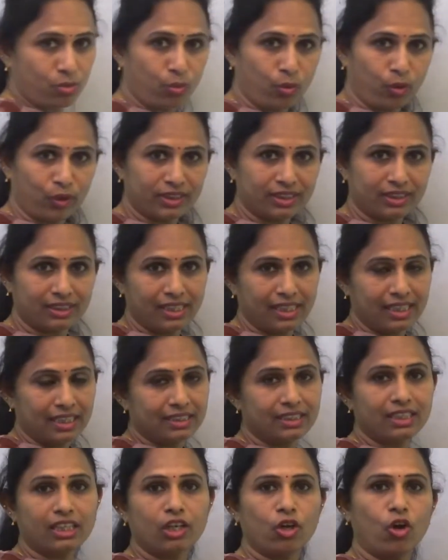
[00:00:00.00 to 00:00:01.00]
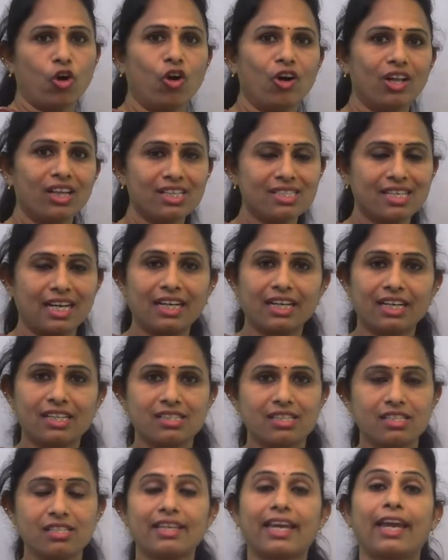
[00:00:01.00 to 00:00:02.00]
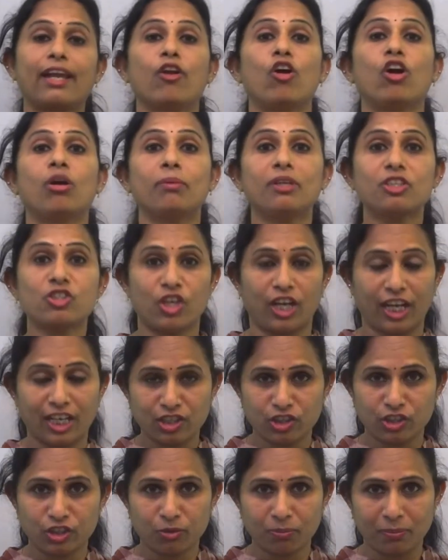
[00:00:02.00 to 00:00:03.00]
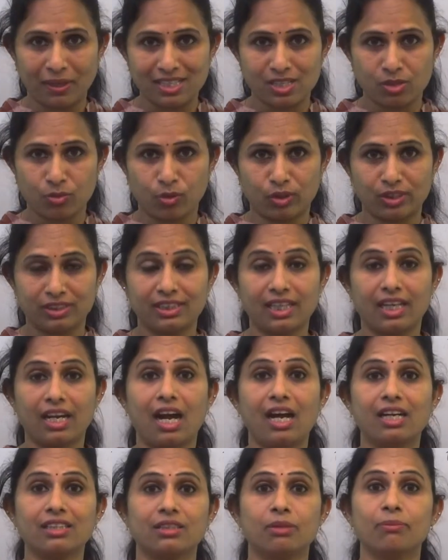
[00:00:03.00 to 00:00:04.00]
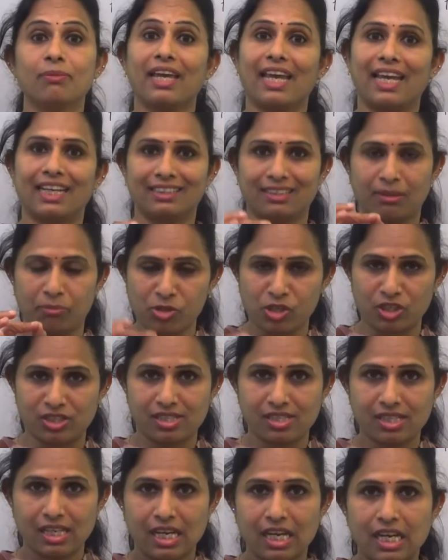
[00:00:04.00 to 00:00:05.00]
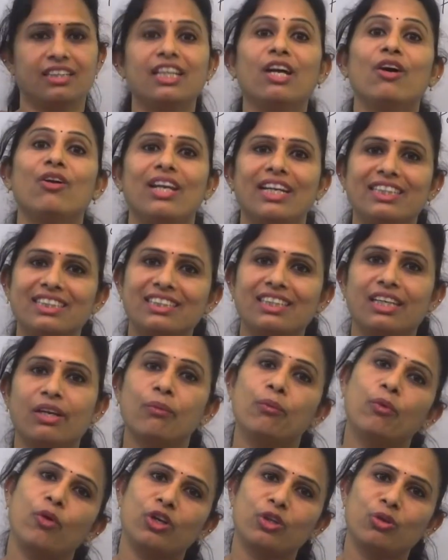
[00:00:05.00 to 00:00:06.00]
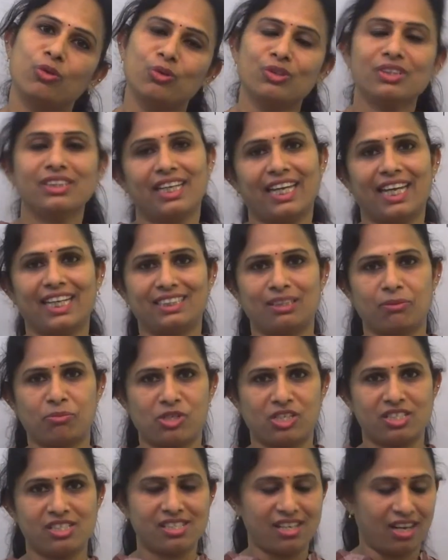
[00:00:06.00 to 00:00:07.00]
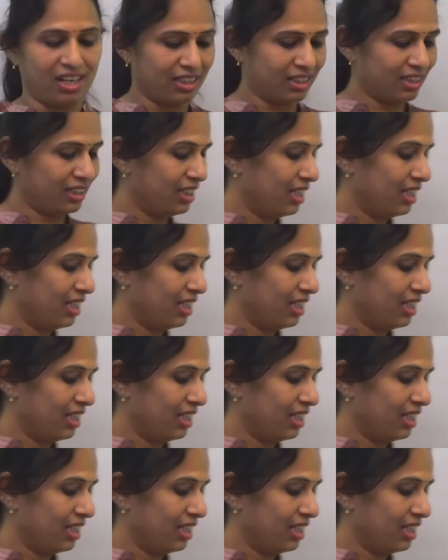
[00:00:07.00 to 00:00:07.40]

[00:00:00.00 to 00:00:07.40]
voice. See, all the sentences cannot be changed into passive voice. There are some exceptions. Now, let's see what those exceptions are.